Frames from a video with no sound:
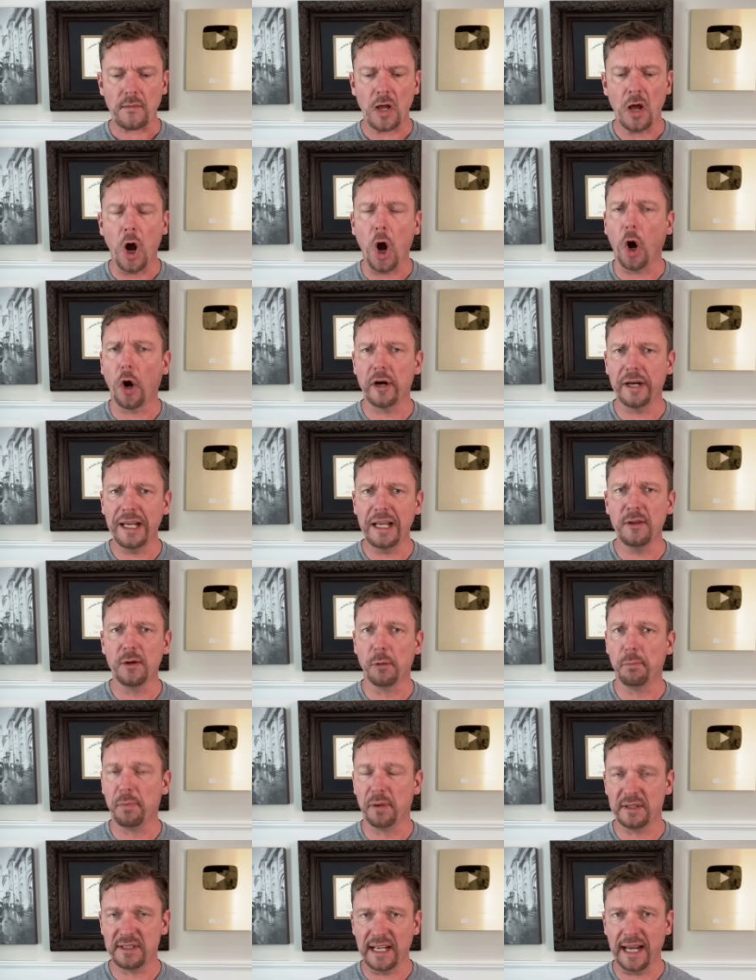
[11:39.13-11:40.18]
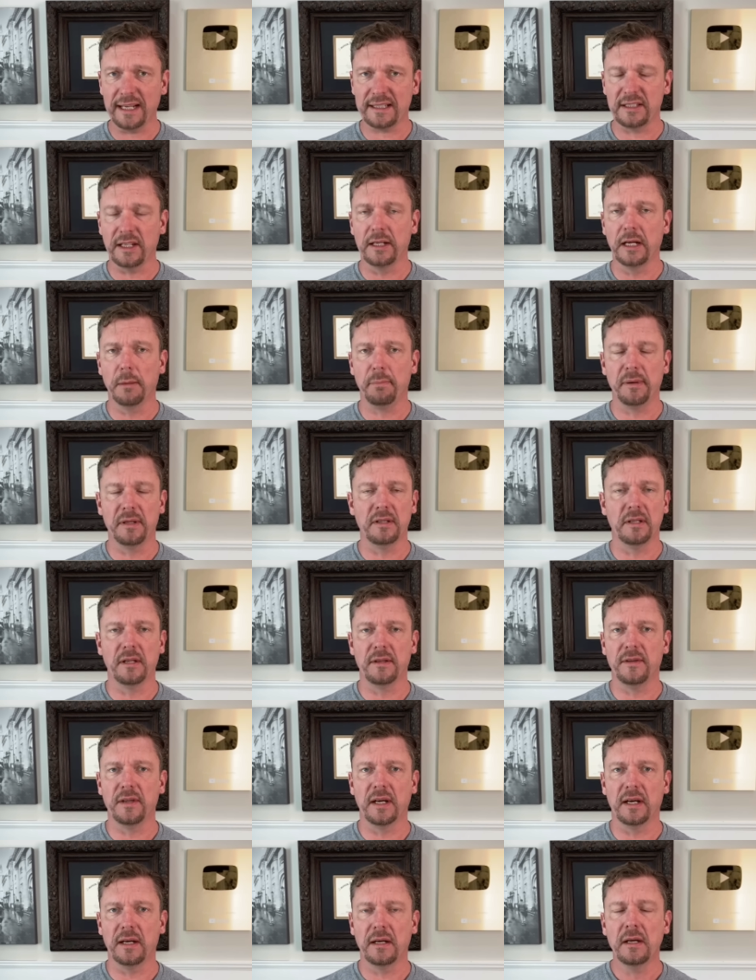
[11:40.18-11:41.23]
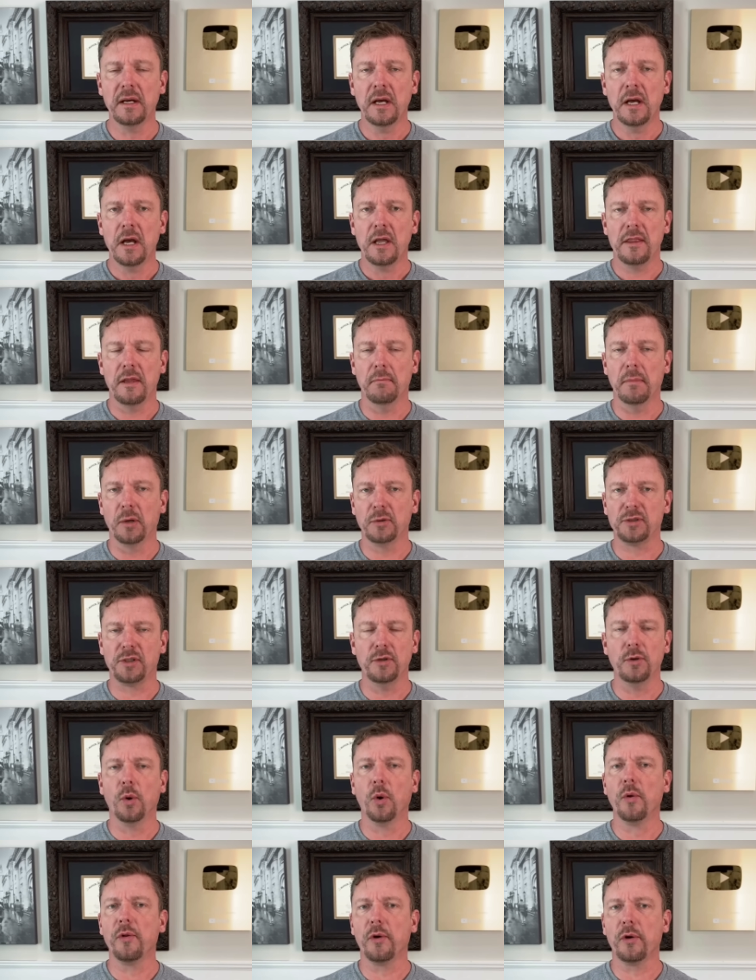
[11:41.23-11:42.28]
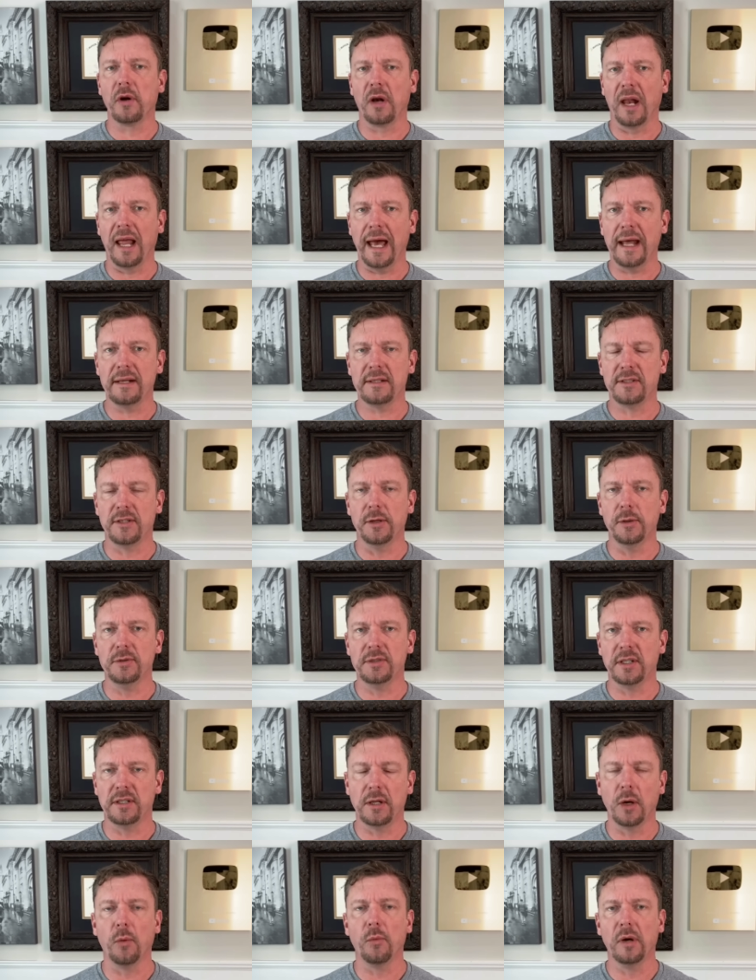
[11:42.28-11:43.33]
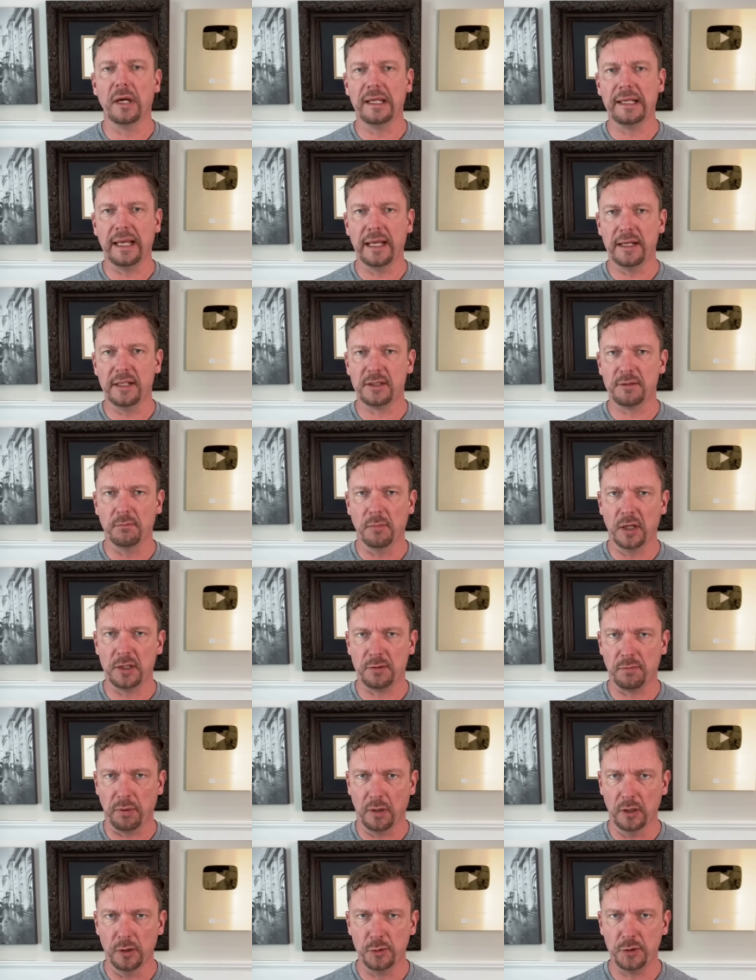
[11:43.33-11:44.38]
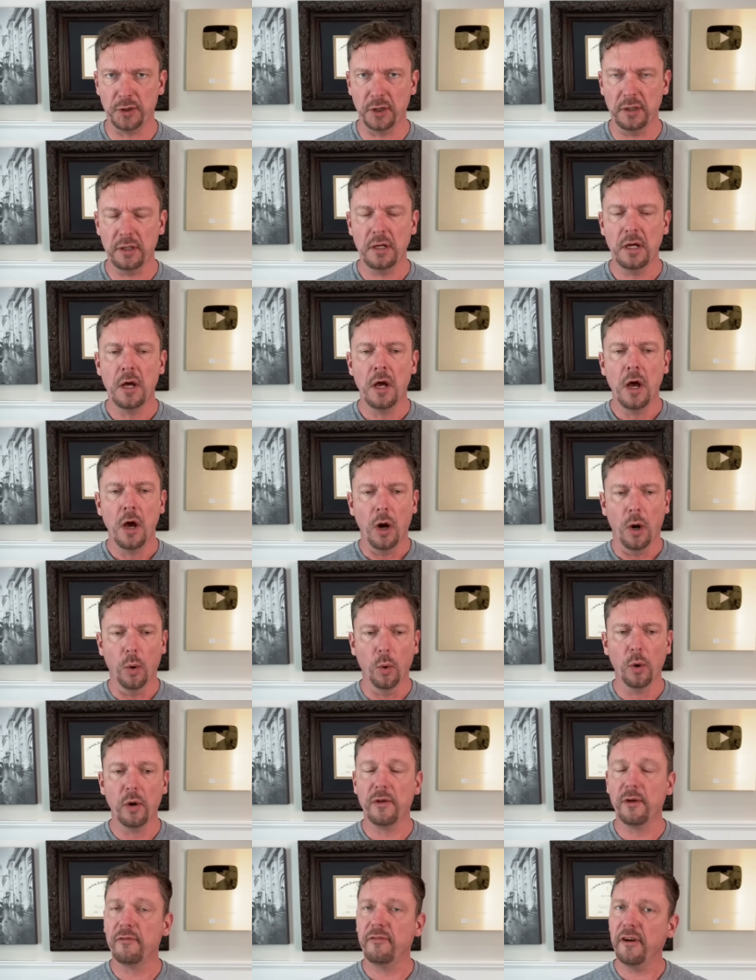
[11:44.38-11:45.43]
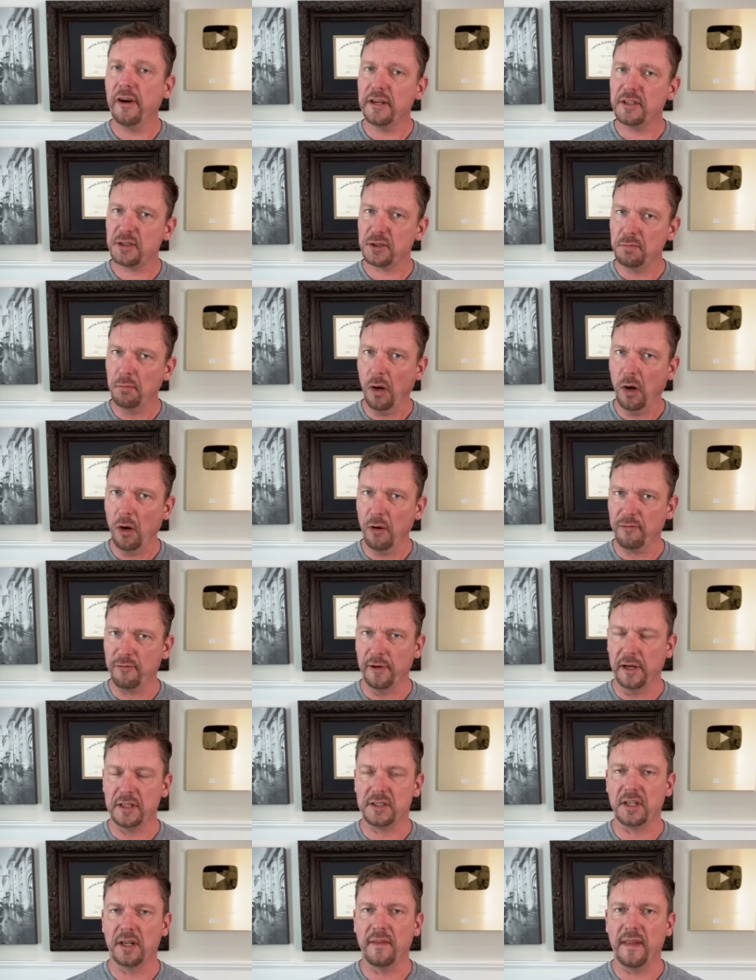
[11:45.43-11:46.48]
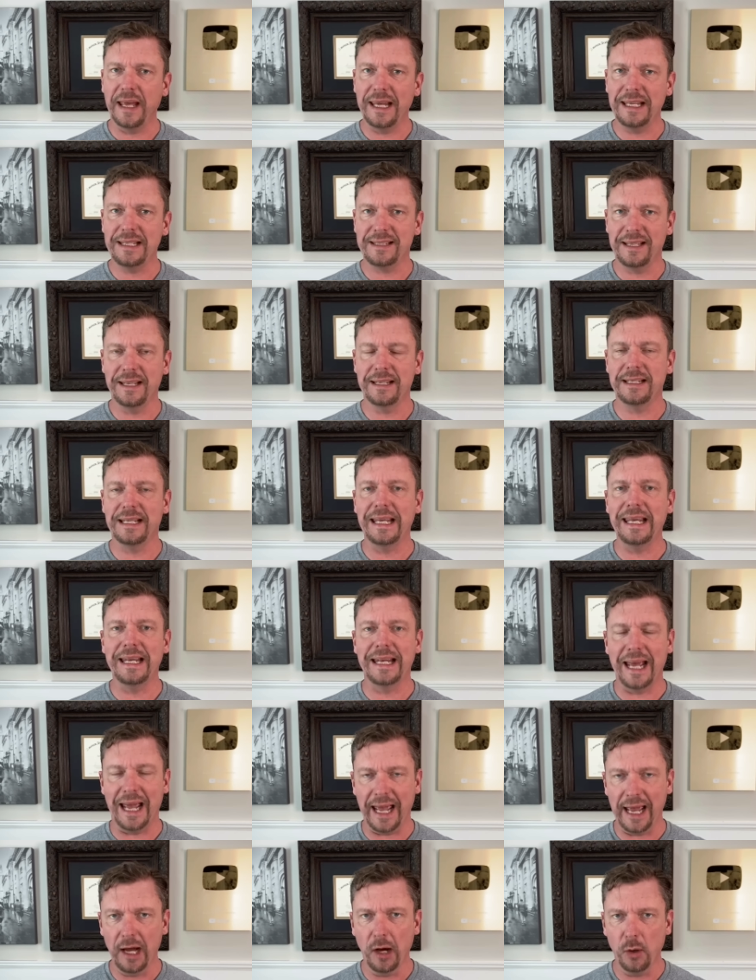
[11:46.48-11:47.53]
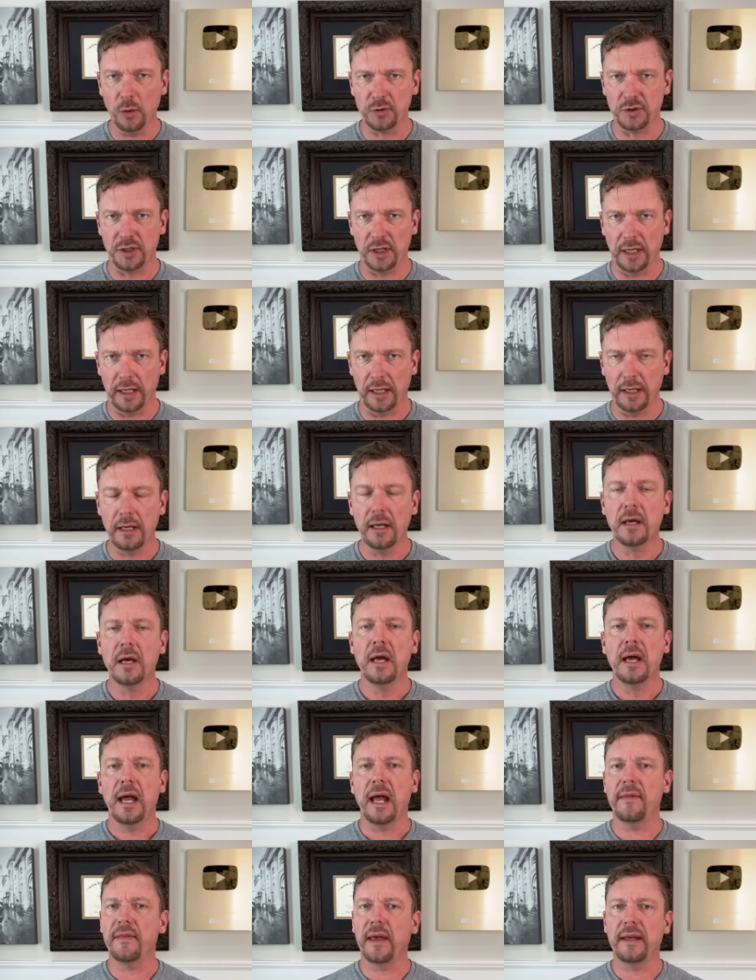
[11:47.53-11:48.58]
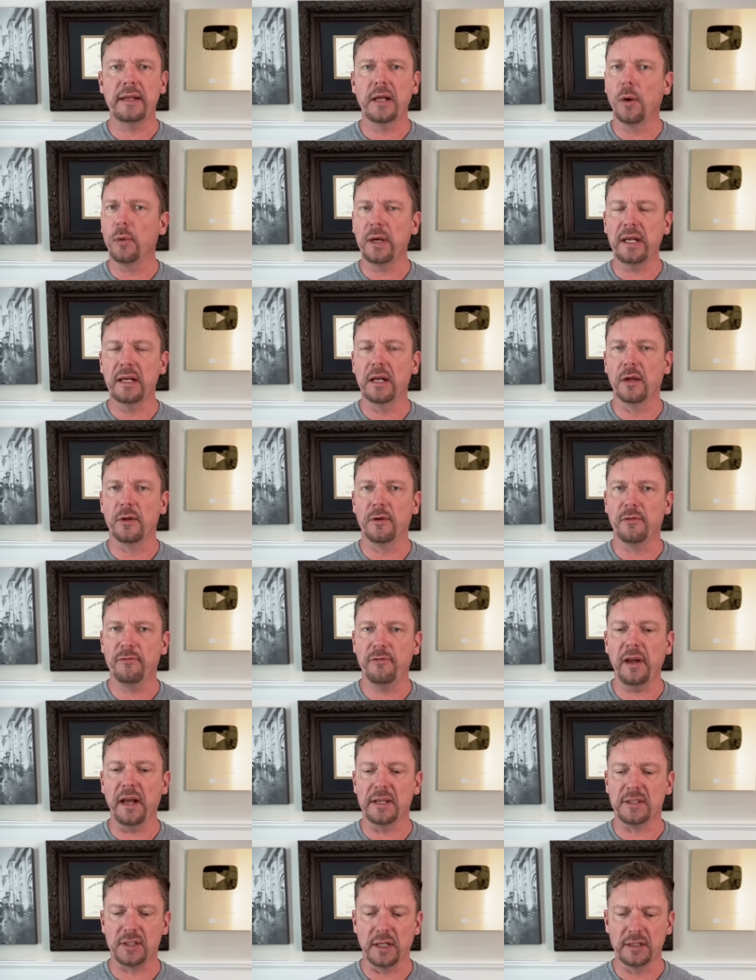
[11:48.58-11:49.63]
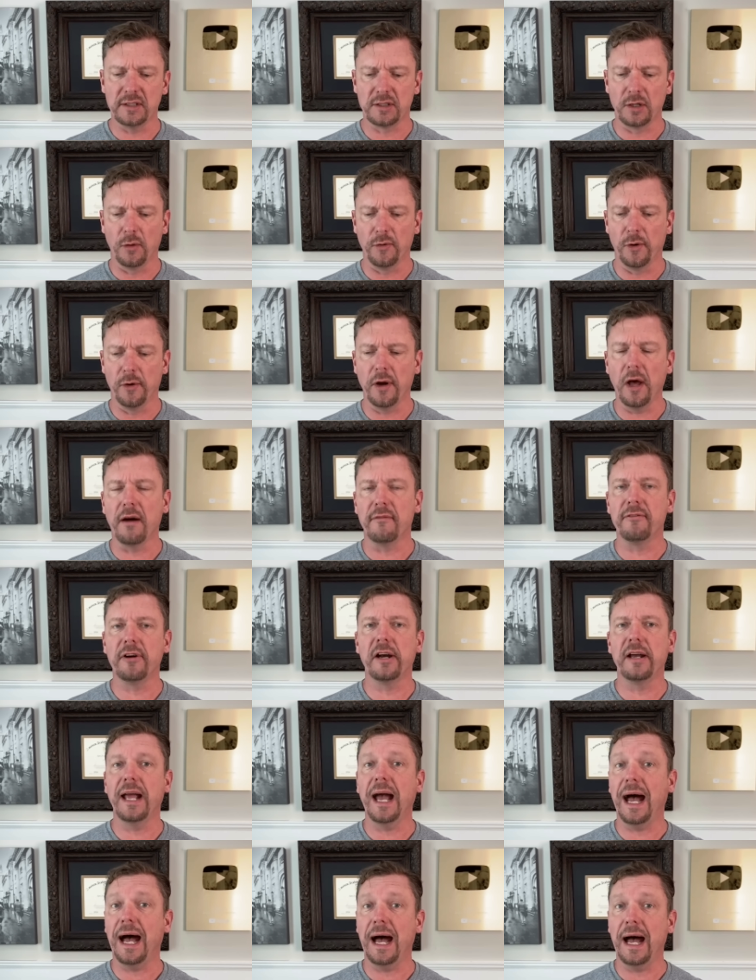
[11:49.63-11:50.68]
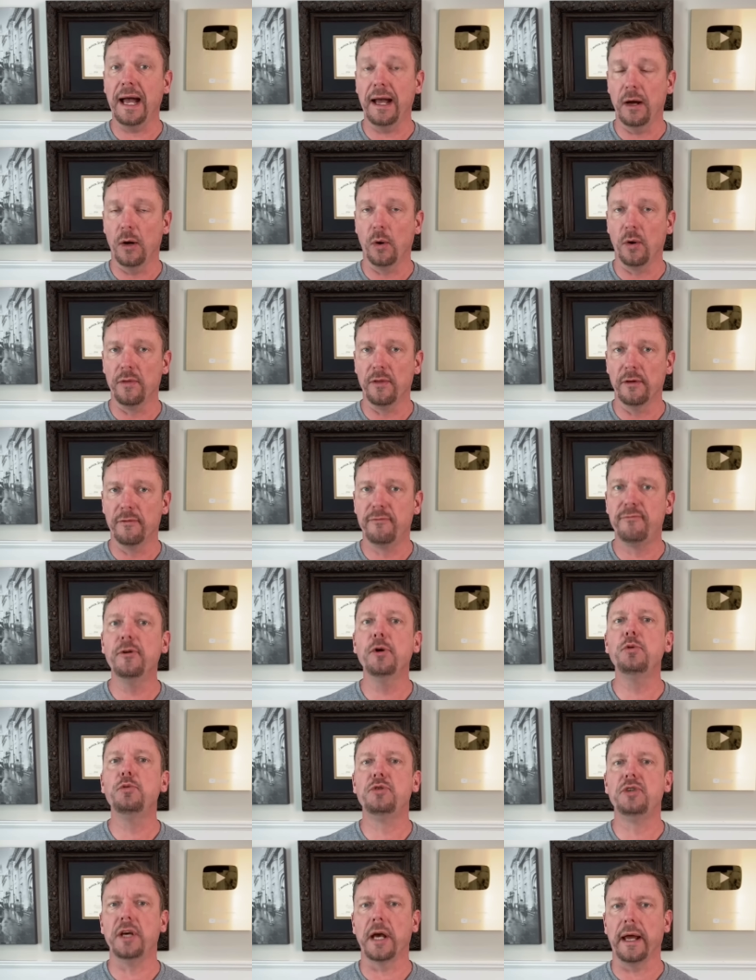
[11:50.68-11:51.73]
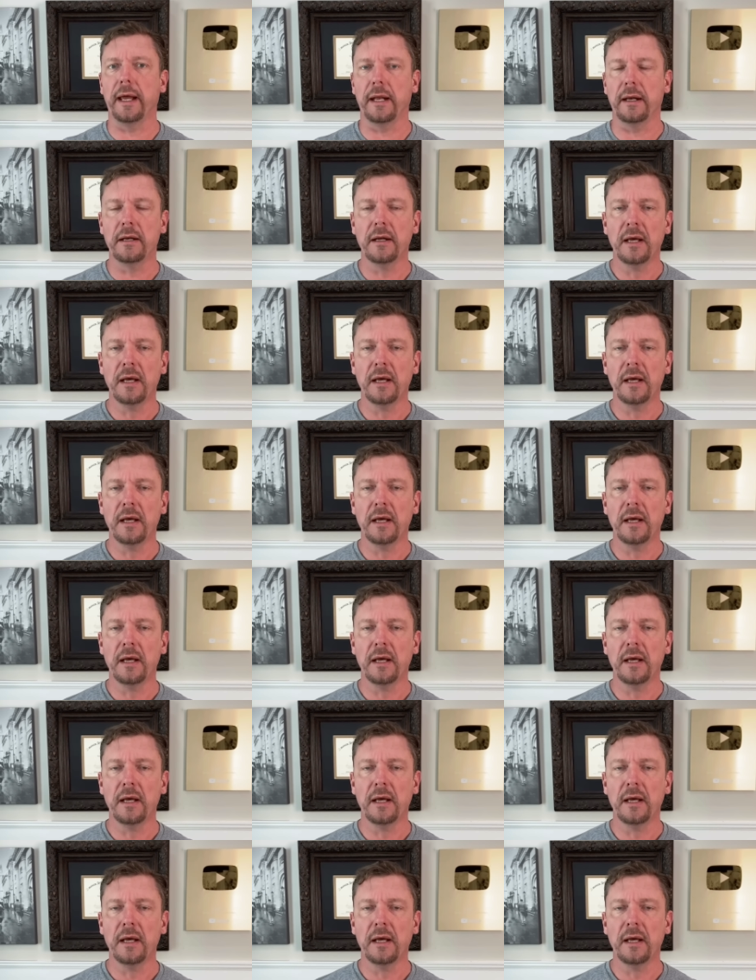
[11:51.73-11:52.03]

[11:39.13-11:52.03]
are either protected up in the, the, the, most northern latitudes and don't really get as much pollution, or they're very small fish and they tend to eat algae and they don't eat other fish. And so they're not very high on the food chain.